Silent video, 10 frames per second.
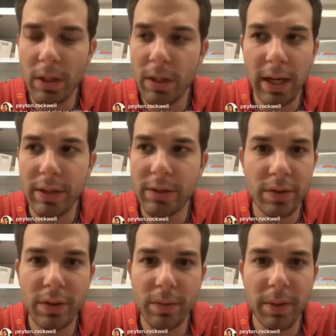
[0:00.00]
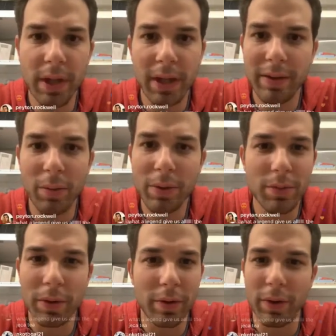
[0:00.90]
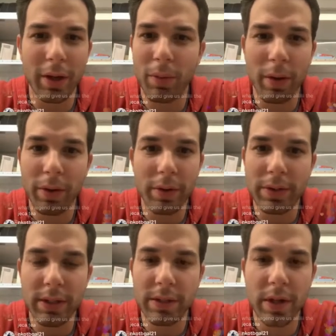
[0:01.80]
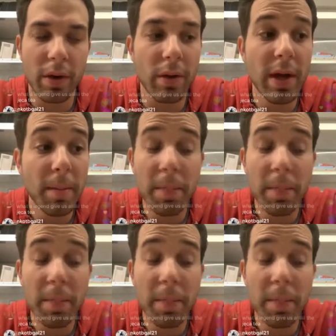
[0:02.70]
Gosh, there's so many. I always wonder like where those things go.